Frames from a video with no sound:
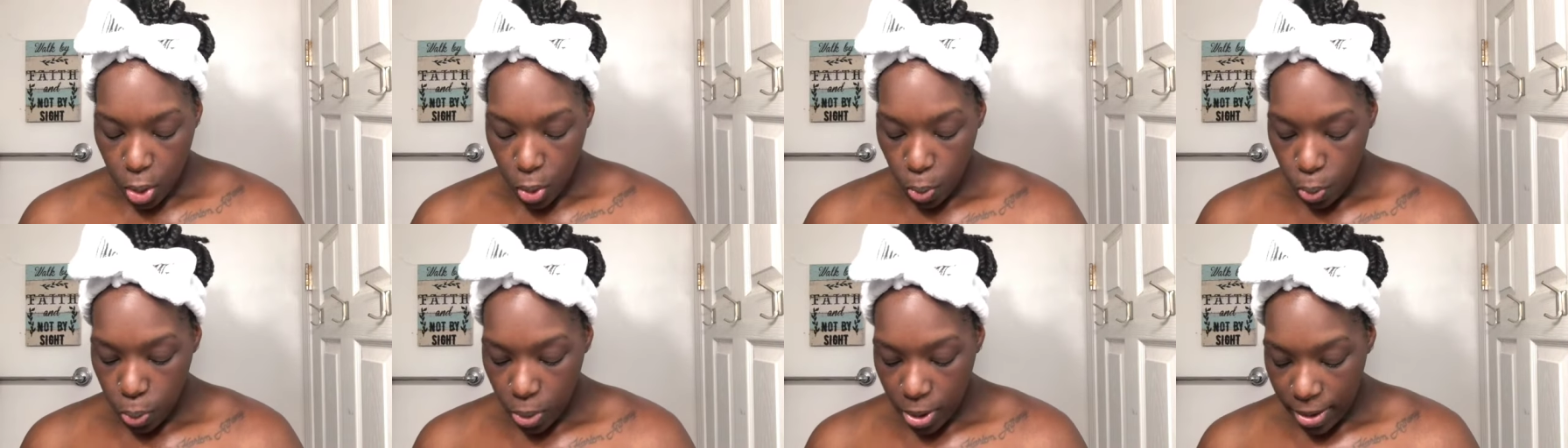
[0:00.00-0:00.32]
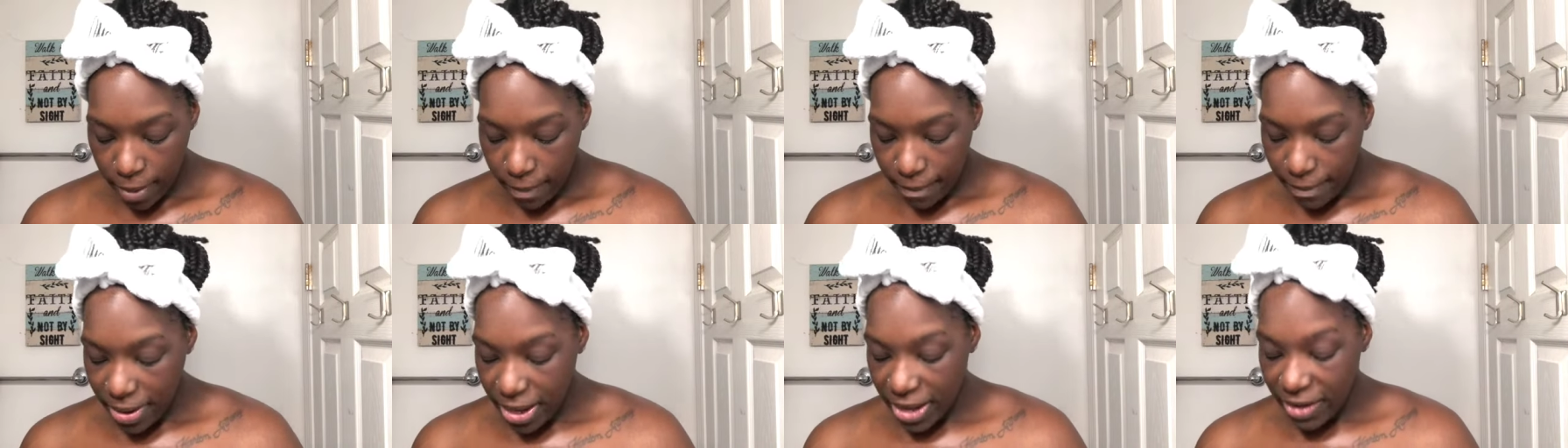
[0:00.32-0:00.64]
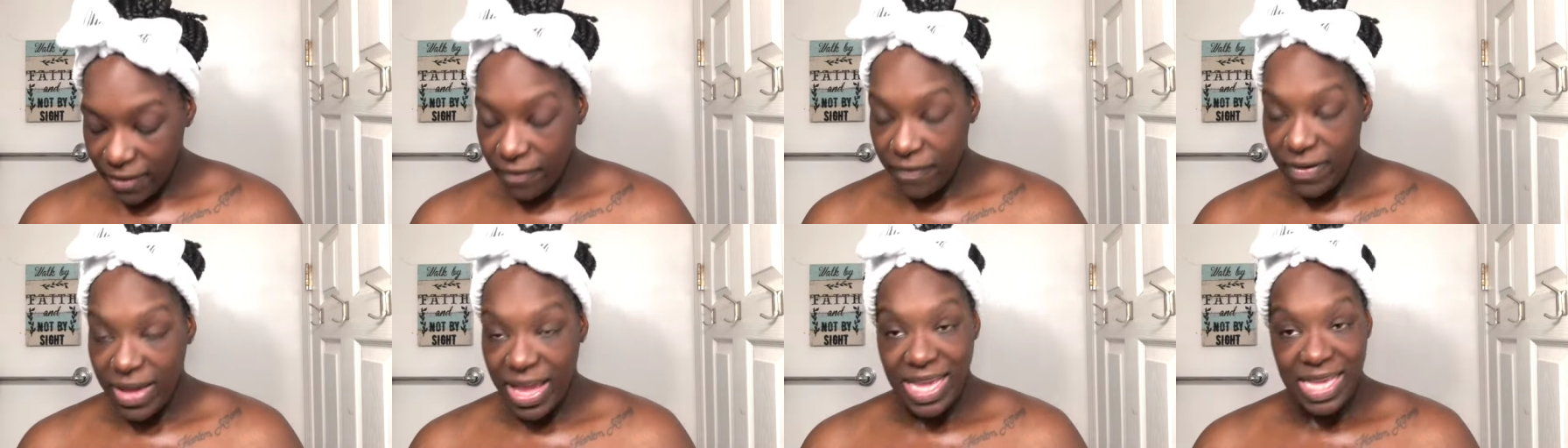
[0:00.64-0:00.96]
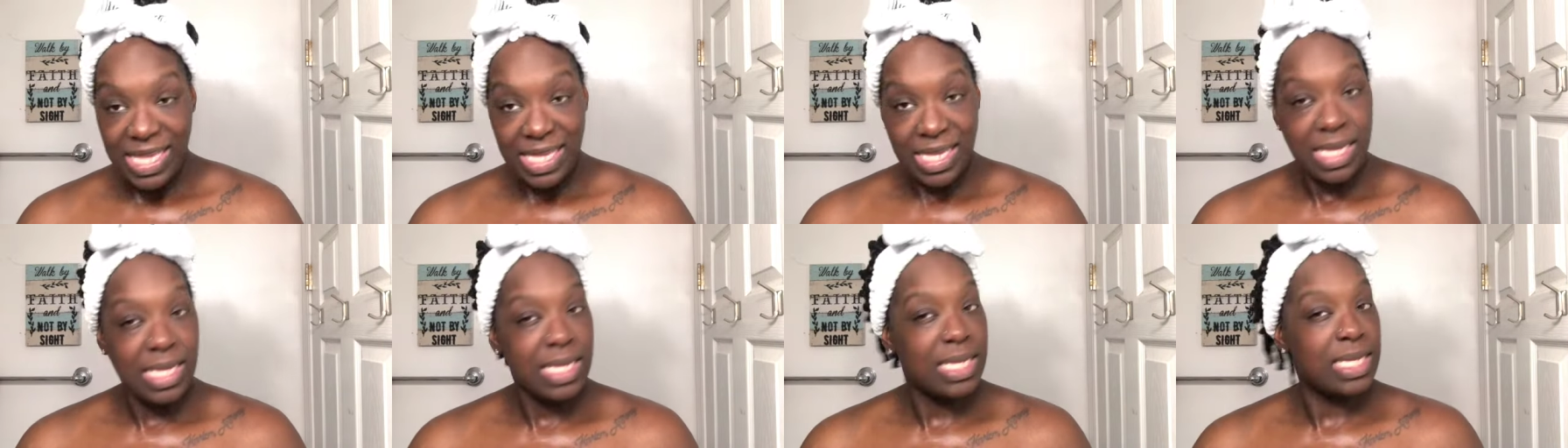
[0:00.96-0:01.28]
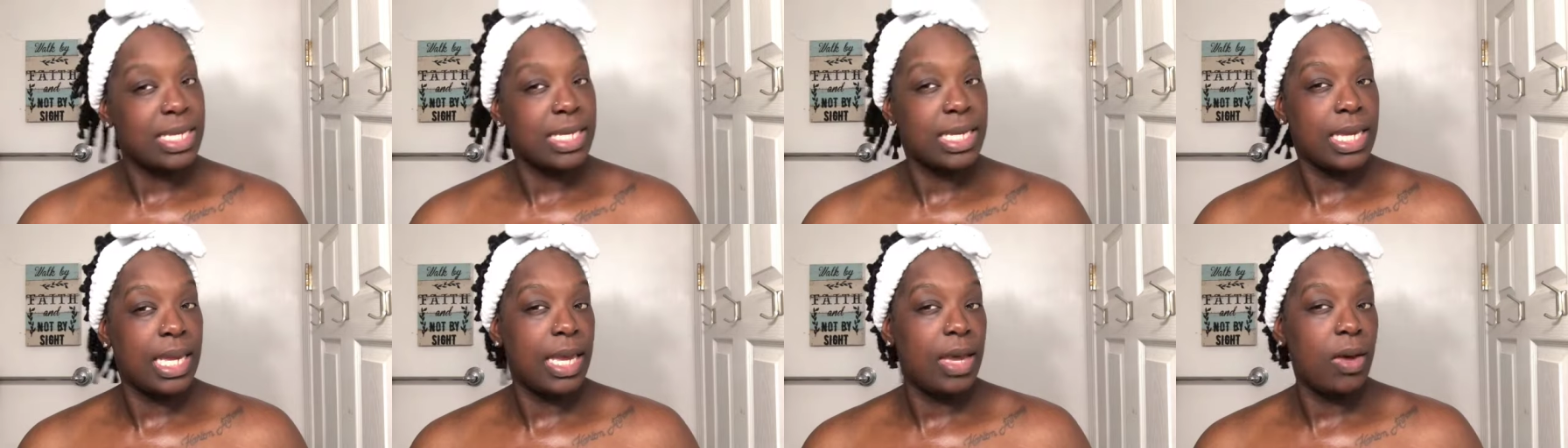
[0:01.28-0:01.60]
what my face and
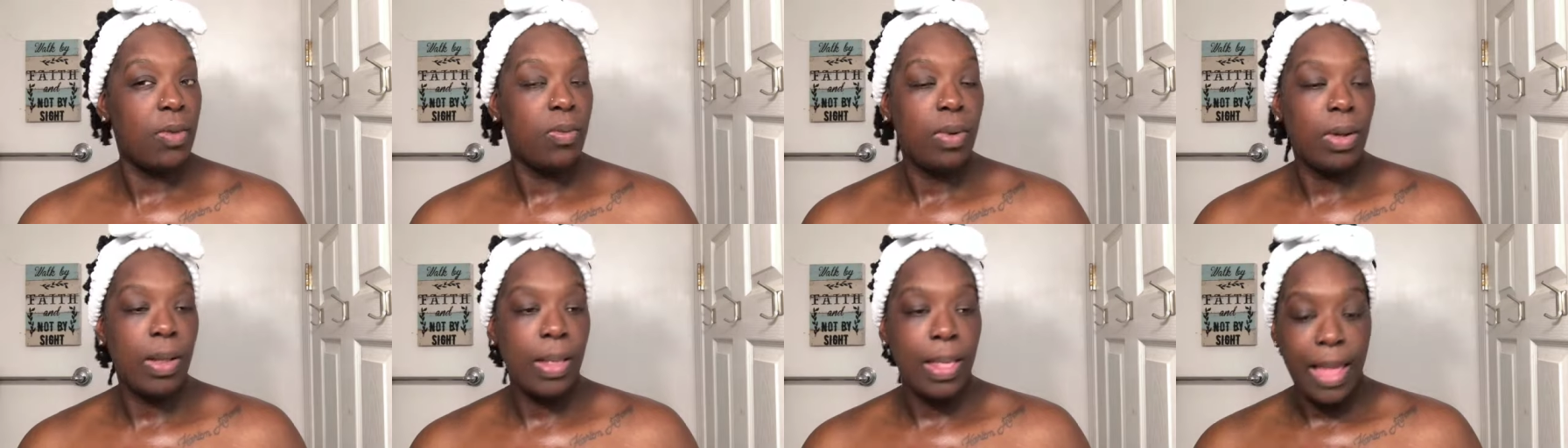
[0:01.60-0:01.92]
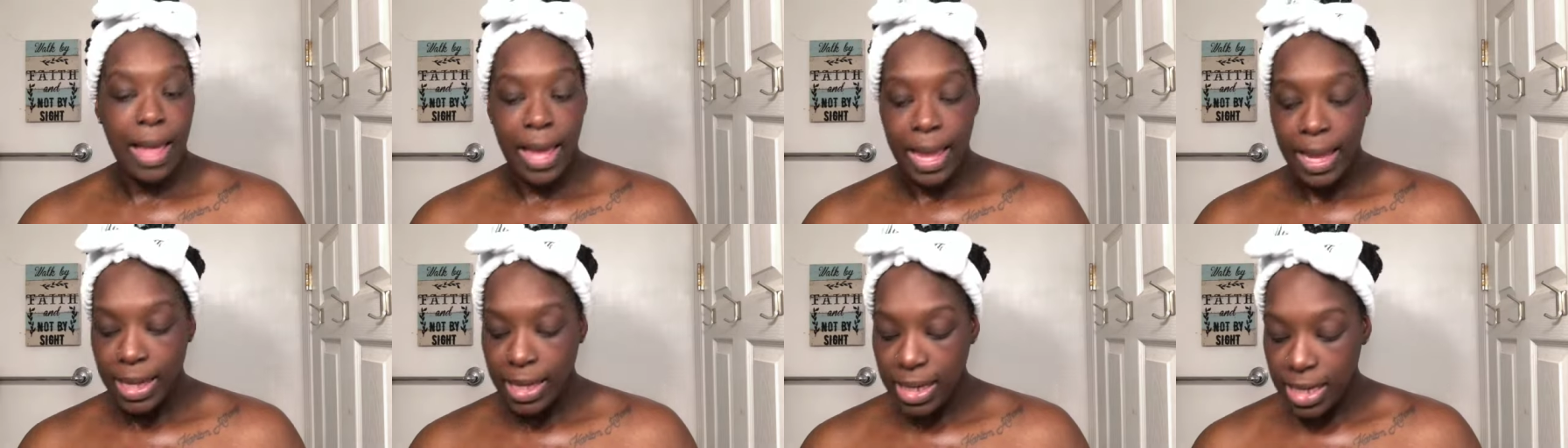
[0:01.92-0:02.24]
skin will like,